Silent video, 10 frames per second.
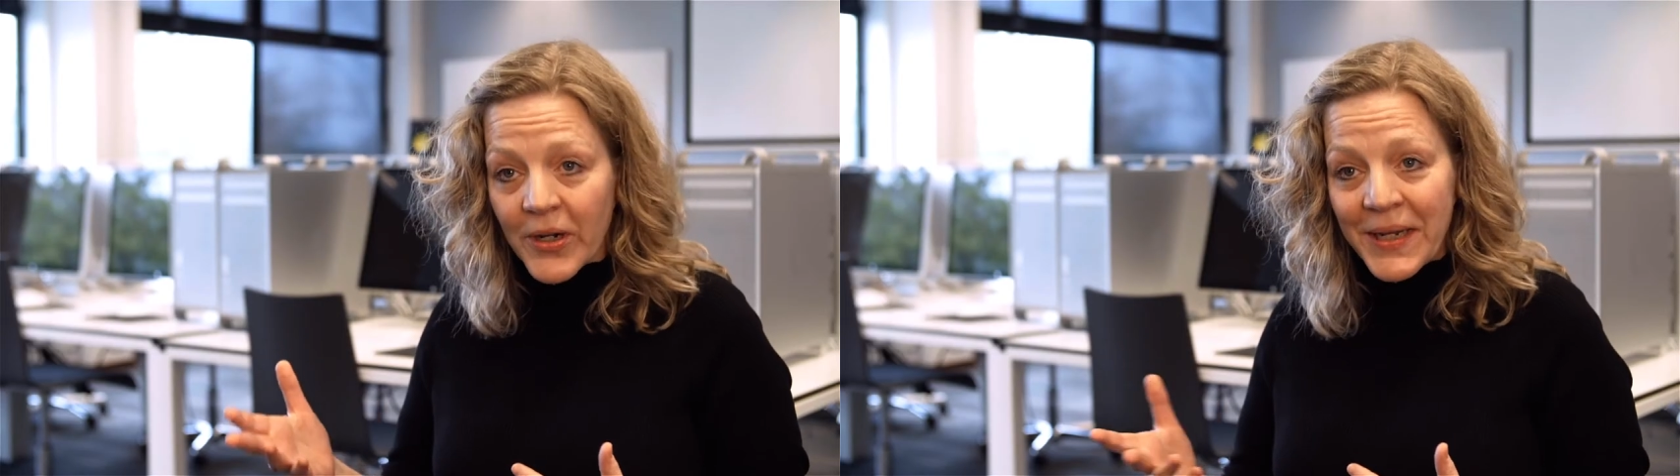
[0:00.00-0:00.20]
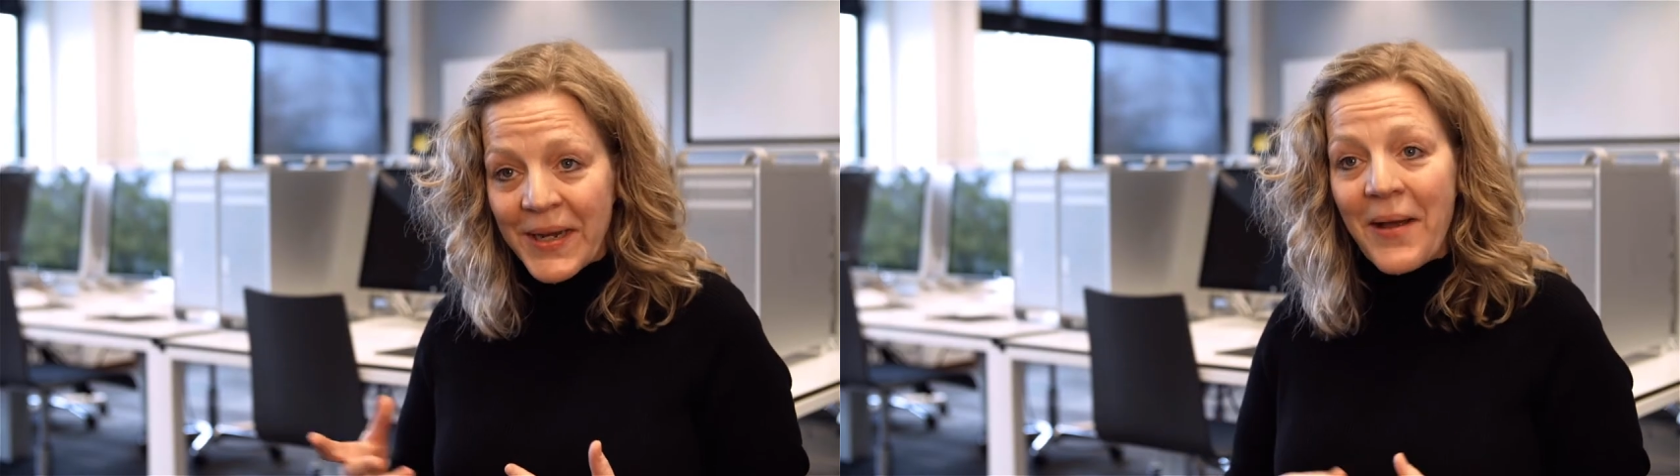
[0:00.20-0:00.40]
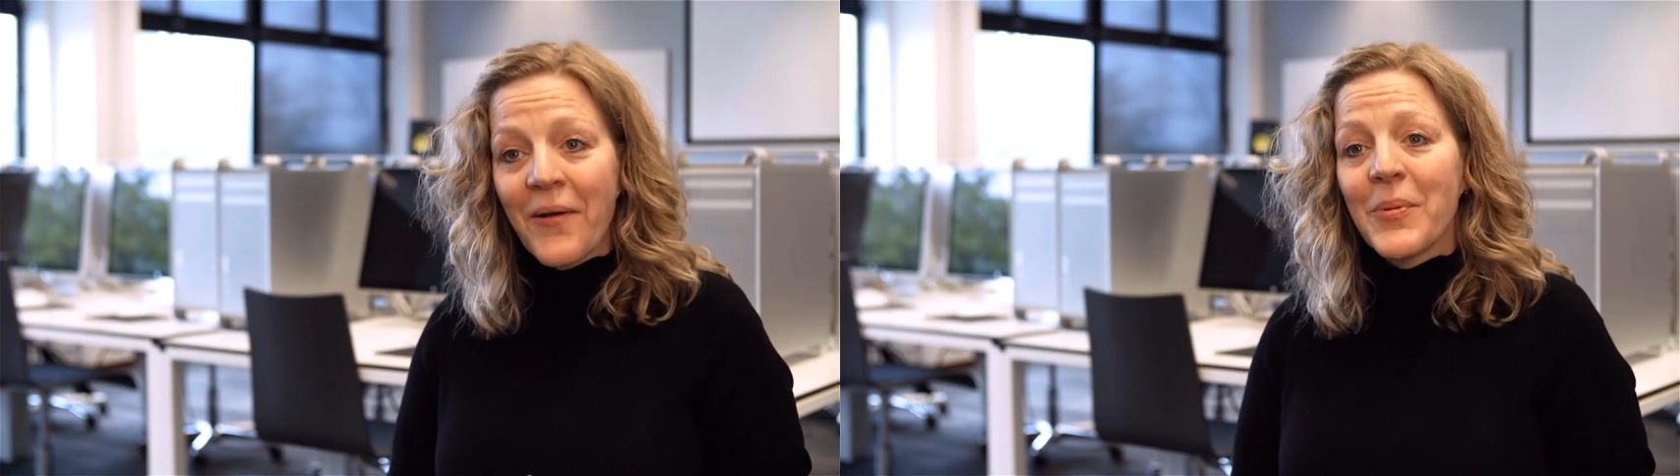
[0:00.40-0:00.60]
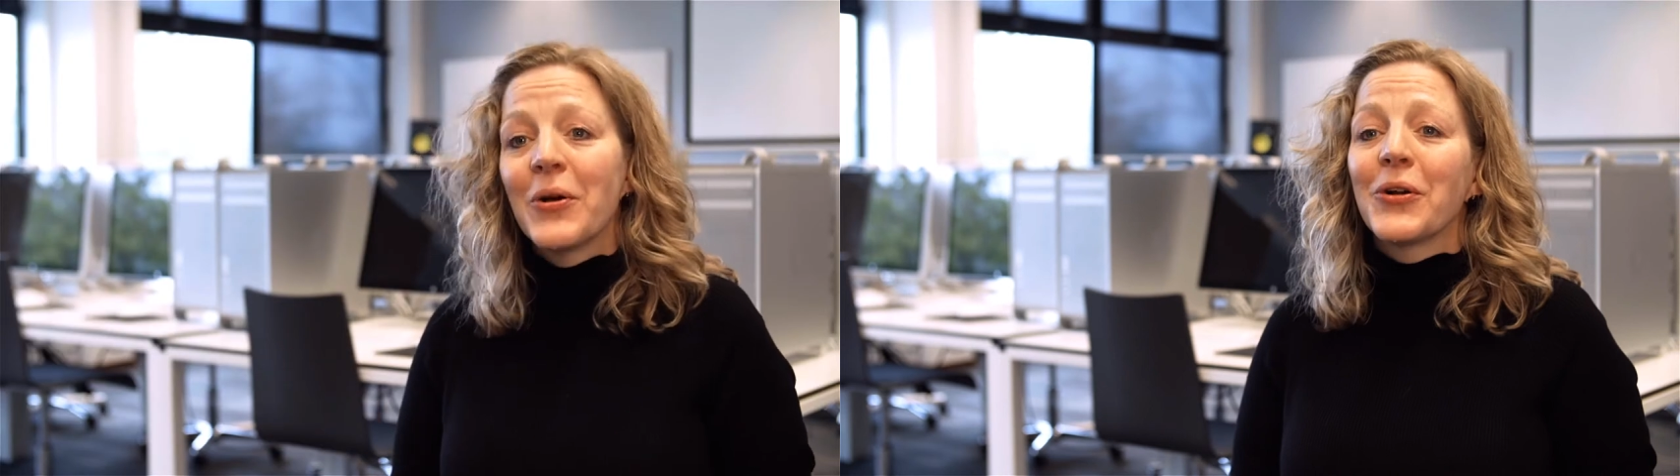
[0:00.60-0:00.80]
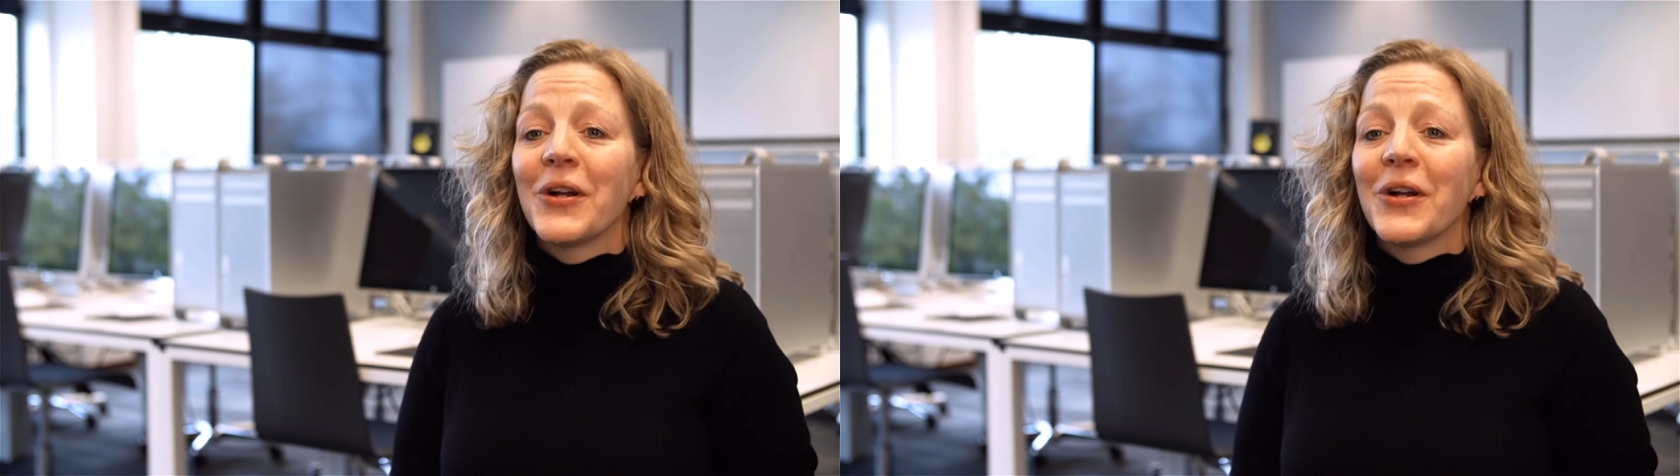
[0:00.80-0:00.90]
work in upon